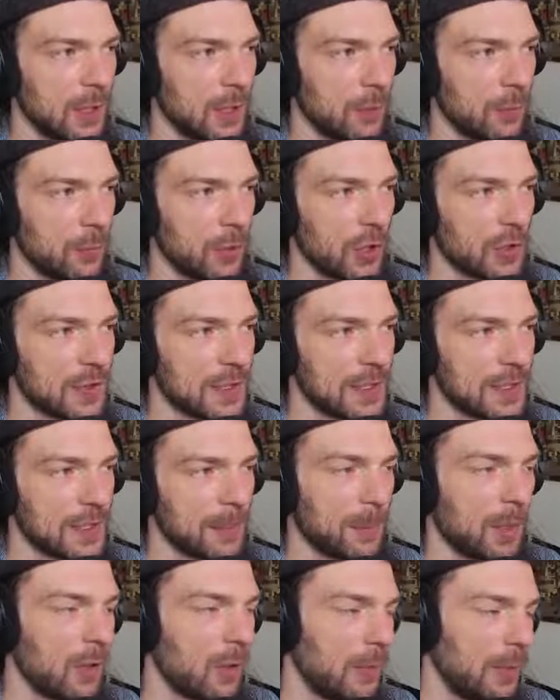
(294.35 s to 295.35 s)
processing
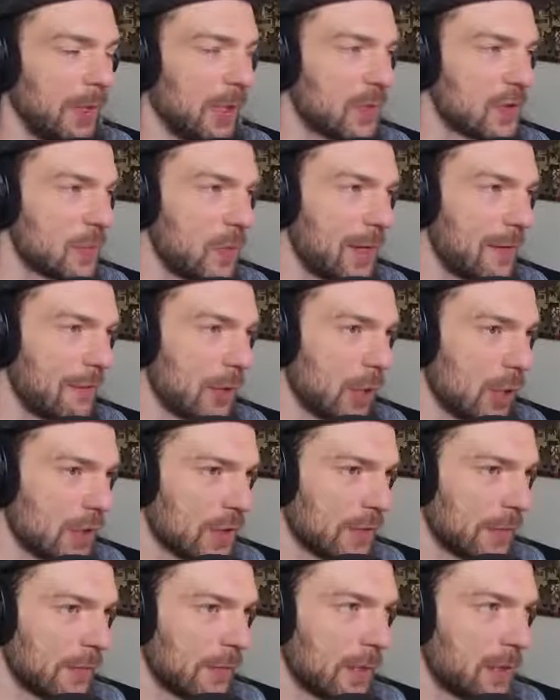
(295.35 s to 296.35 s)
power, because we have a lot
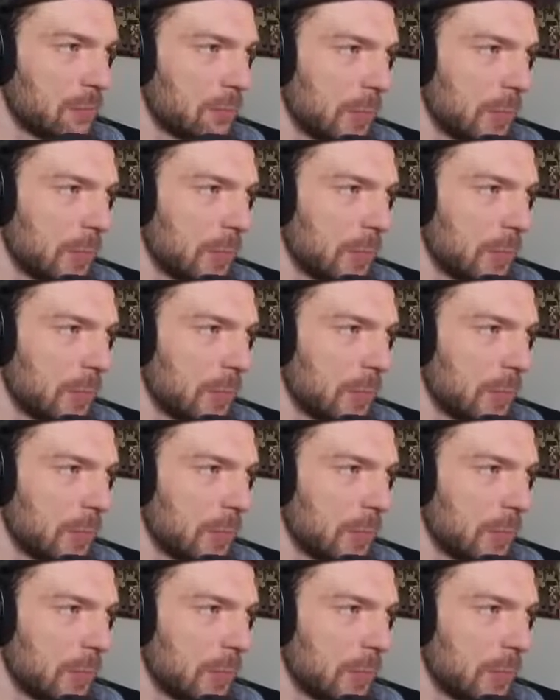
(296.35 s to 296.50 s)
of it,